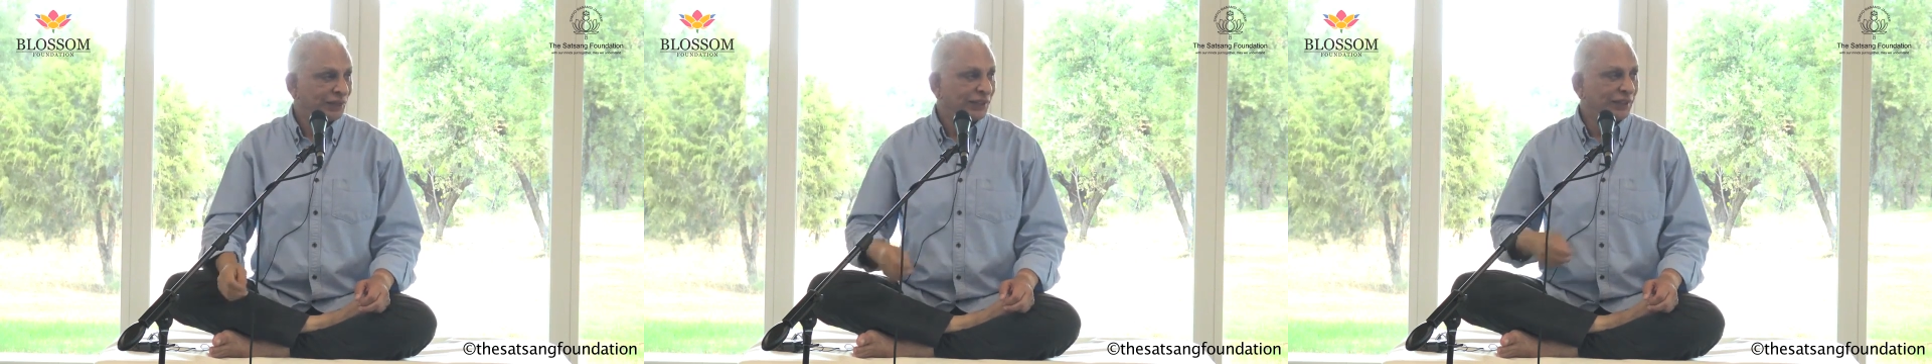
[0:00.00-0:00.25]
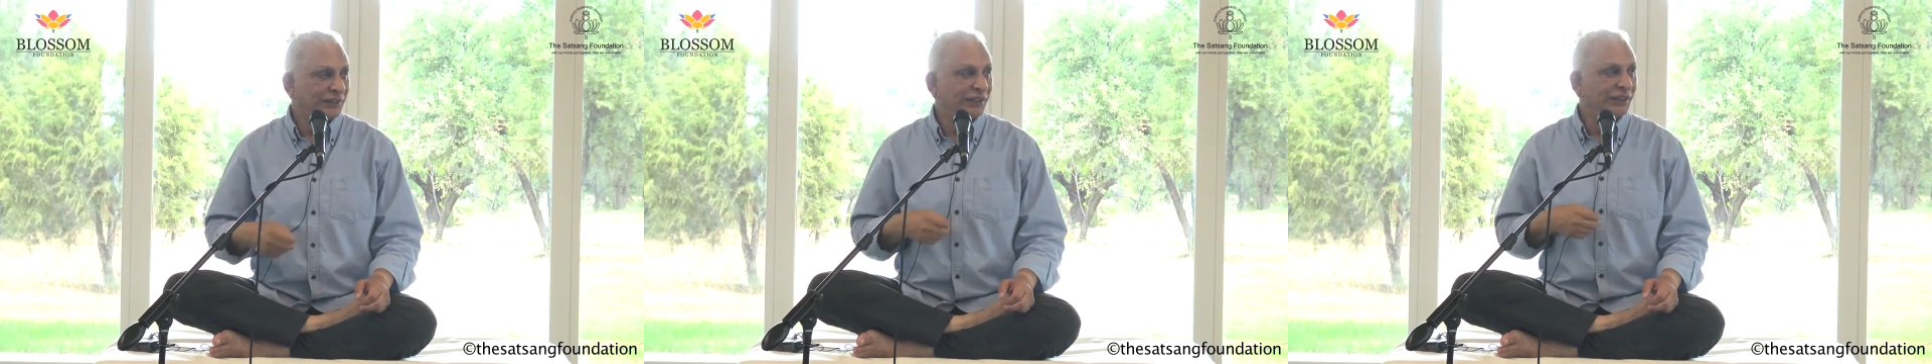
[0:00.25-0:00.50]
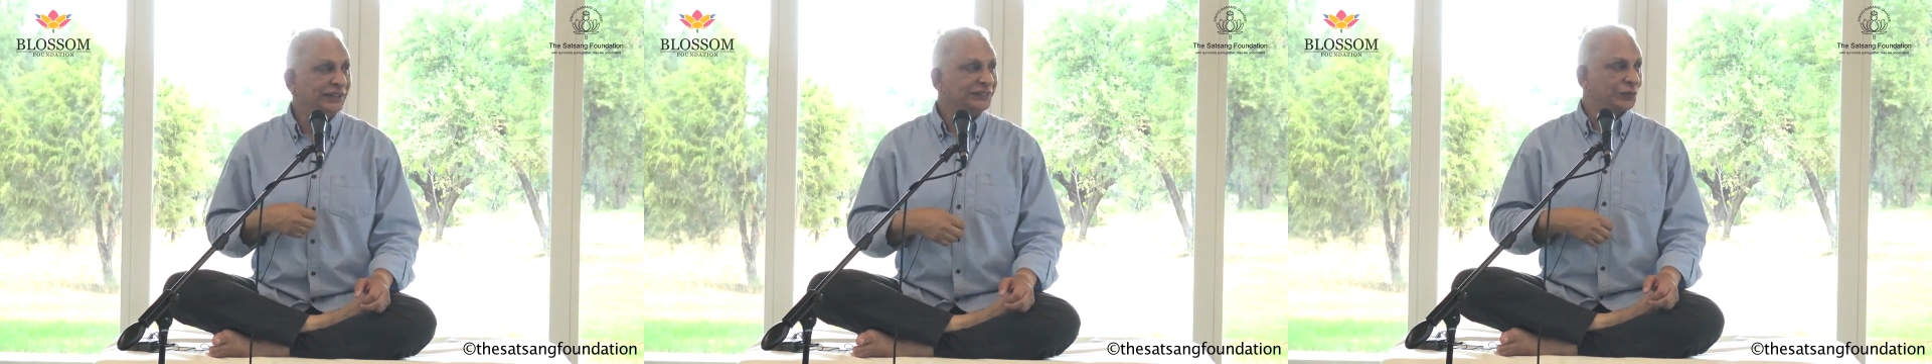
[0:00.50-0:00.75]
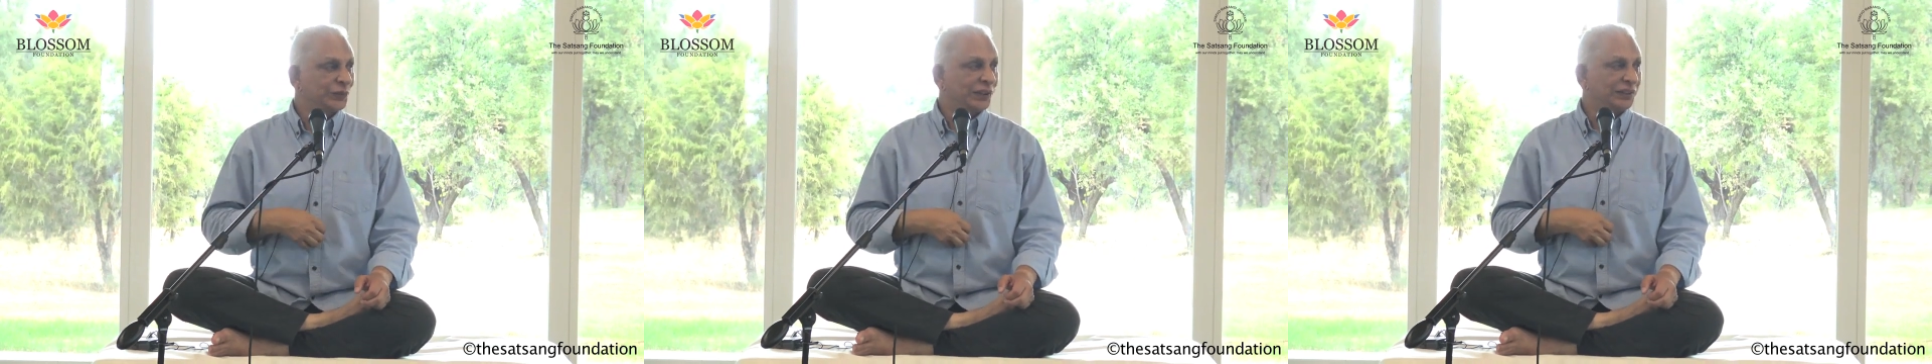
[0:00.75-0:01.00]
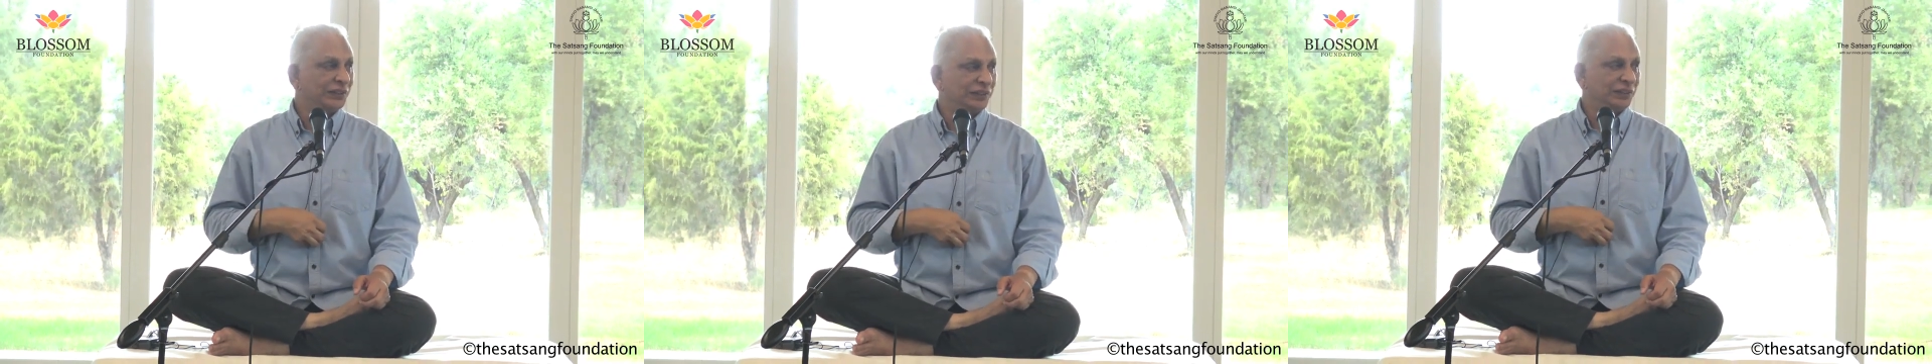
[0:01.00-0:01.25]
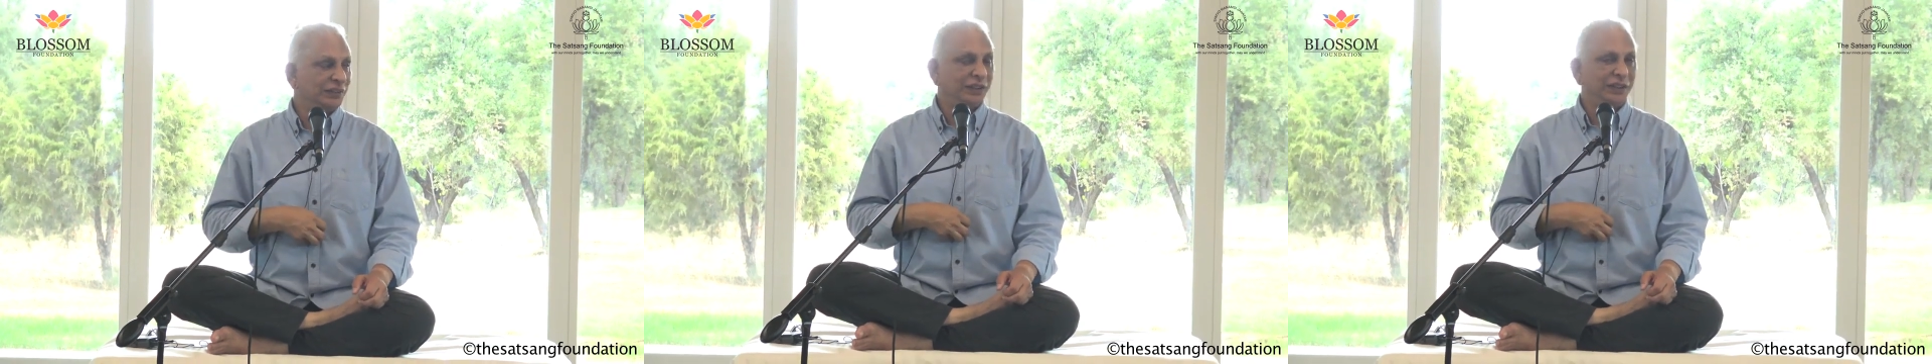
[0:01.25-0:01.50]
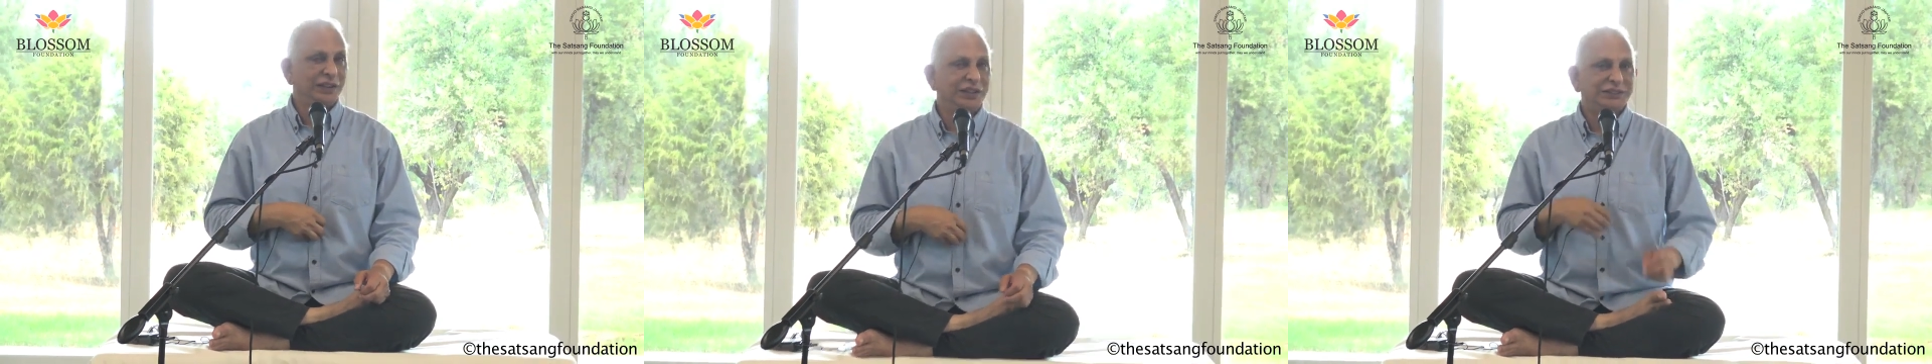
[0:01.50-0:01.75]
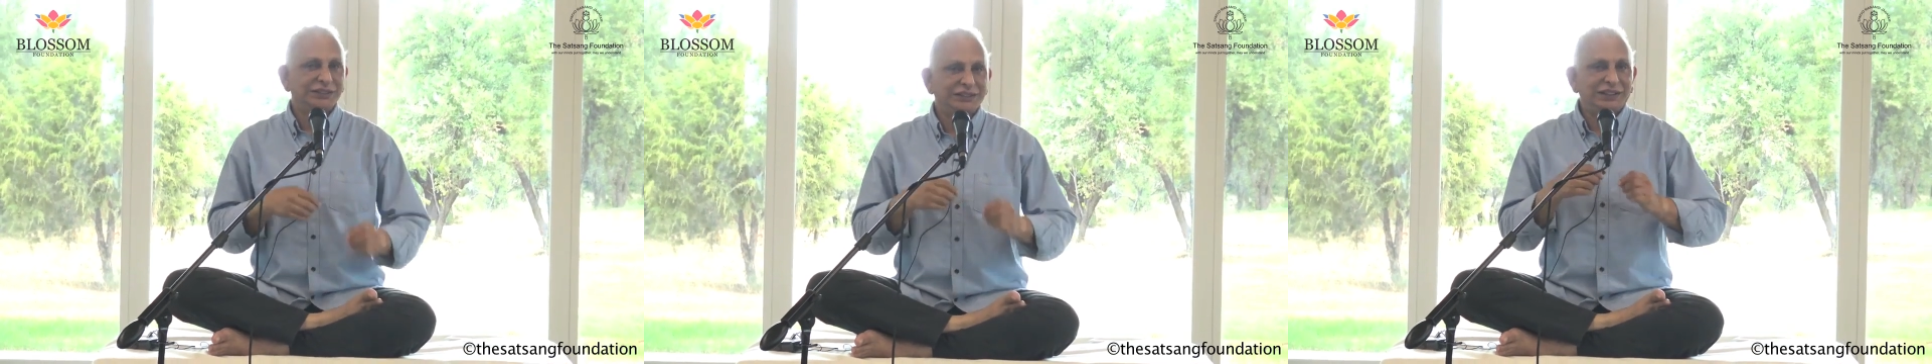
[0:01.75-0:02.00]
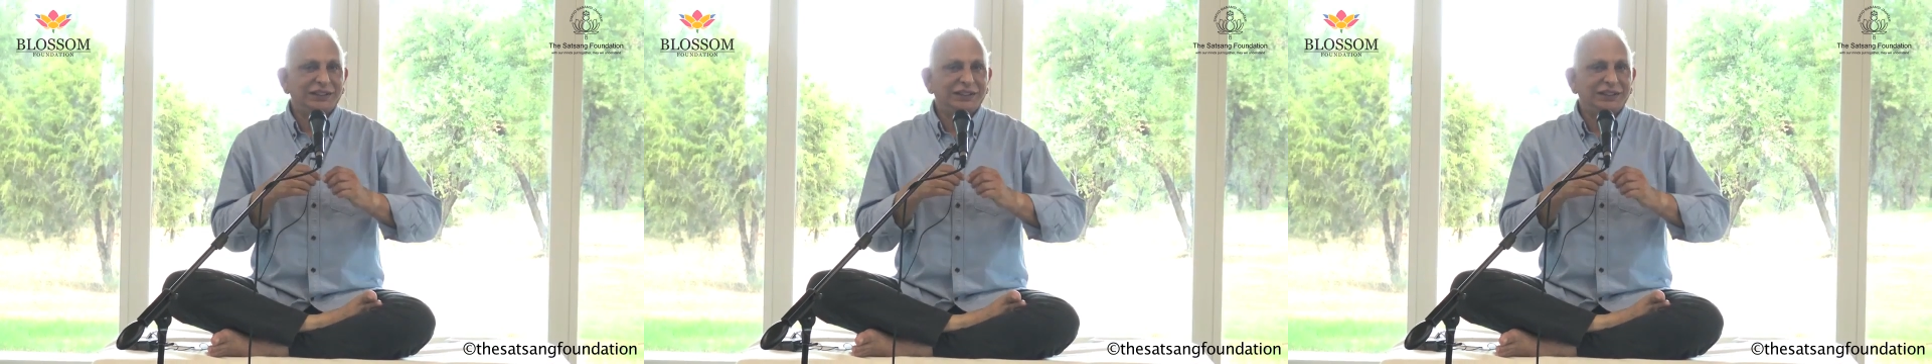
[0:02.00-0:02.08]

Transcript: And the next one is